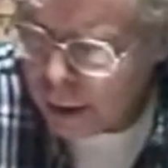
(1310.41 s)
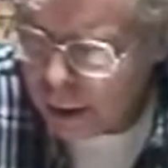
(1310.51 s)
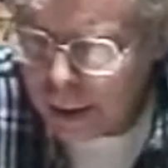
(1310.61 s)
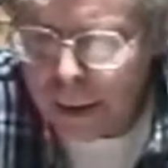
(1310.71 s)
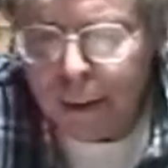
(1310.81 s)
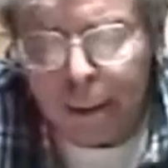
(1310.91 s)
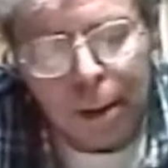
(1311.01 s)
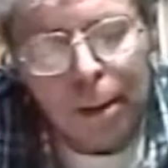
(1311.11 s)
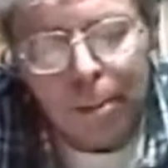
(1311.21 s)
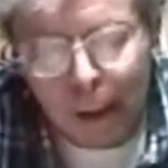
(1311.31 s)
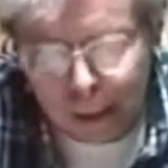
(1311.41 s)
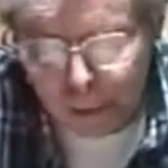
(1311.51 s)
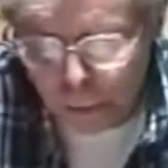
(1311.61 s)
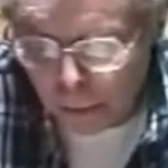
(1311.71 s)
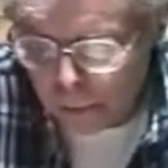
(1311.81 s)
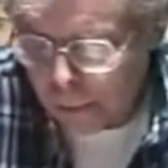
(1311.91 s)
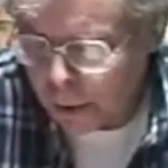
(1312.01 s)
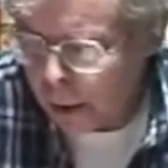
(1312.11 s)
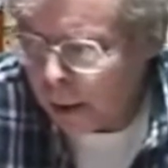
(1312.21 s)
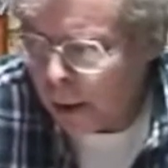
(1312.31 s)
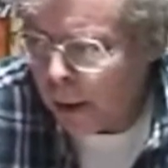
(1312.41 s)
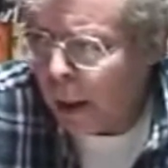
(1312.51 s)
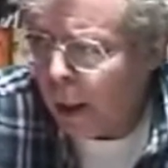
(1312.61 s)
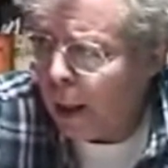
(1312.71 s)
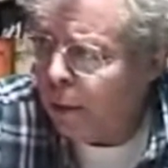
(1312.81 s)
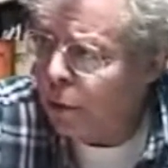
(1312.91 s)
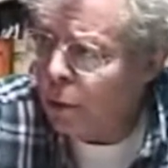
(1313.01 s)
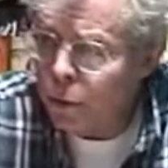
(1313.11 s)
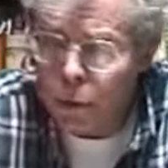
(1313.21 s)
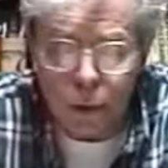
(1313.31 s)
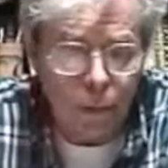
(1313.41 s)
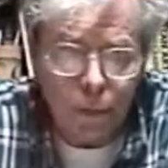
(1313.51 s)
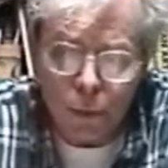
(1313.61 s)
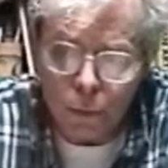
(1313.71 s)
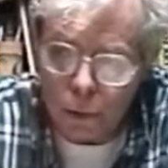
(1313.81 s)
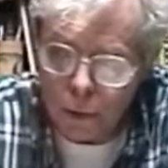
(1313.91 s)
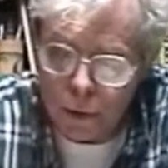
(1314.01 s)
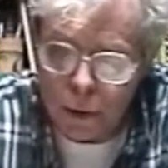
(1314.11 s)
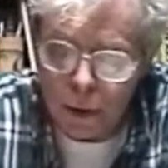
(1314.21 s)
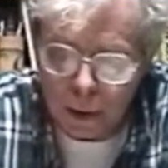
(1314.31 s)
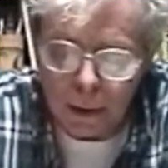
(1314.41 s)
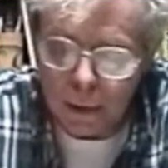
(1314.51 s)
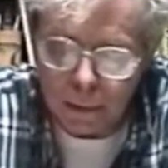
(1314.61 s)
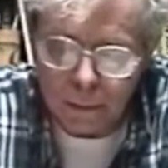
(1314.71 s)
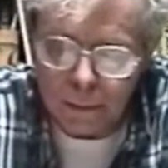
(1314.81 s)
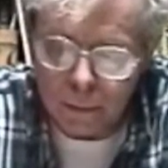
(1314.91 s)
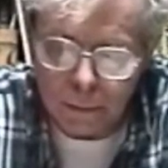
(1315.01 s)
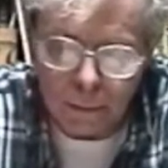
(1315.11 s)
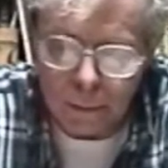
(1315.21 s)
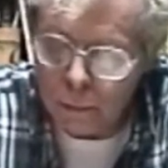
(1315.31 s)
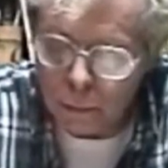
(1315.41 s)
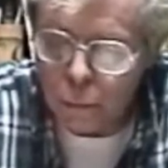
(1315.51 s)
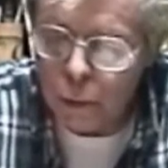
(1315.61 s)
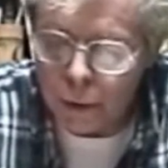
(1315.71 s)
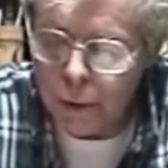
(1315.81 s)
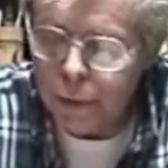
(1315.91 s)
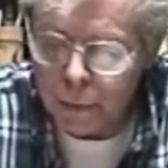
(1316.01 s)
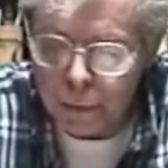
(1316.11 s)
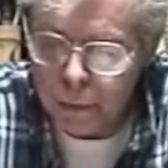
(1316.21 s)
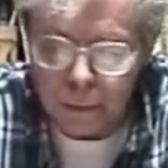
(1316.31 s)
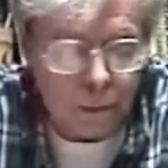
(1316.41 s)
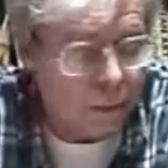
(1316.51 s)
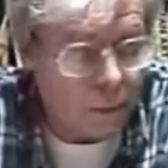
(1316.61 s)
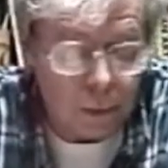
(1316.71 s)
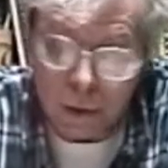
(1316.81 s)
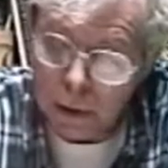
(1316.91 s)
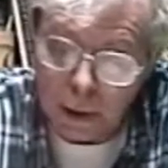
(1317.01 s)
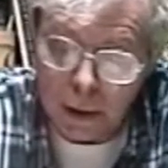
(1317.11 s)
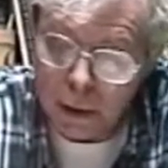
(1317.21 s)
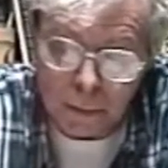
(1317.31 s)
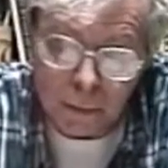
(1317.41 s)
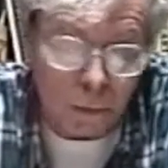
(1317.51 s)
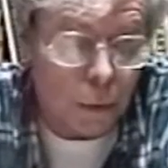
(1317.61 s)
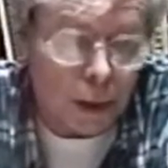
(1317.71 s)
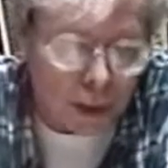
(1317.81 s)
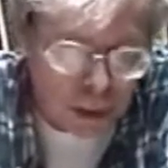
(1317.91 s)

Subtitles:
in Padua. And Giotto covered the walls with his greatest